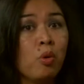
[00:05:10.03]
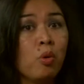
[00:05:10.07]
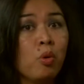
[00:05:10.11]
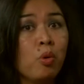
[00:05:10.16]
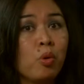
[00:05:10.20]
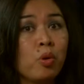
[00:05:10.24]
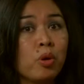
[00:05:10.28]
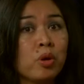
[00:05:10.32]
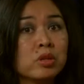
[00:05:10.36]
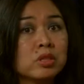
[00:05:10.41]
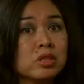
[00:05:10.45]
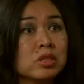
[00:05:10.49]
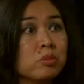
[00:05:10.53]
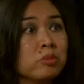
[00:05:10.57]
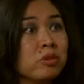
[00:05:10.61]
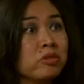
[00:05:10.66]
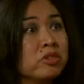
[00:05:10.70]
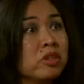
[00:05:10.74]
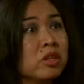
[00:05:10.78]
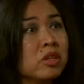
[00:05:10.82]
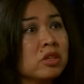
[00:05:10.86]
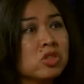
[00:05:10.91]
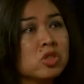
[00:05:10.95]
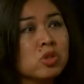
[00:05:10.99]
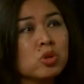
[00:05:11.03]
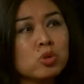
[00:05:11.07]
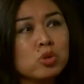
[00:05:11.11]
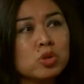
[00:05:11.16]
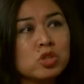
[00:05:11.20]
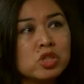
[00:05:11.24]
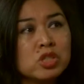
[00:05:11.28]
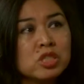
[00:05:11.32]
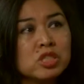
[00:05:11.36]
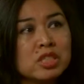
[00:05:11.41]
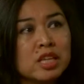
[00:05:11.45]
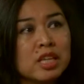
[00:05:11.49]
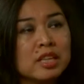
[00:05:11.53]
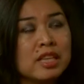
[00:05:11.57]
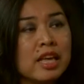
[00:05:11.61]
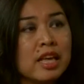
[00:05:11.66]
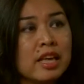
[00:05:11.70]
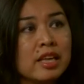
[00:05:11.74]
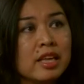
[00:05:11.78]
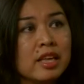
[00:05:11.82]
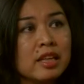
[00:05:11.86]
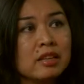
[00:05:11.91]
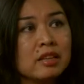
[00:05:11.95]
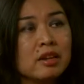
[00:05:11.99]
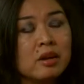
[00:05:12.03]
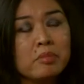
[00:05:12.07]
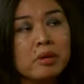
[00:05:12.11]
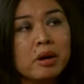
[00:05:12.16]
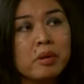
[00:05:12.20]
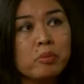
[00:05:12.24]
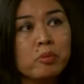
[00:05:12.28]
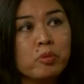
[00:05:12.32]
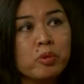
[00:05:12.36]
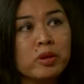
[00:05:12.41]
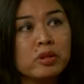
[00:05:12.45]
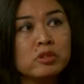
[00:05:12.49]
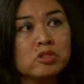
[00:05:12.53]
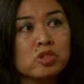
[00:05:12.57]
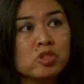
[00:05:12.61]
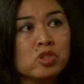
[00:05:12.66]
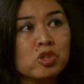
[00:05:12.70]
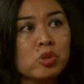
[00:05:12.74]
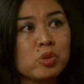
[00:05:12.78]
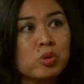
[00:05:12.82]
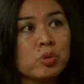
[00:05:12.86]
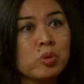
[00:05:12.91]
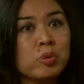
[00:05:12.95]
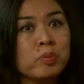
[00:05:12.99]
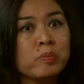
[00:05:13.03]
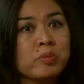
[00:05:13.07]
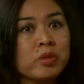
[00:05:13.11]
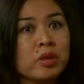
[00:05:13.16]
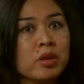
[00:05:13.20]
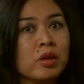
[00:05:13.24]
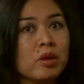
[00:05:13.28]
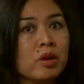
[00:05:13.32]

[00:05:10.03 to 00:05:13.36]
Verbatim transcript: or some of the solutions that they can come up with to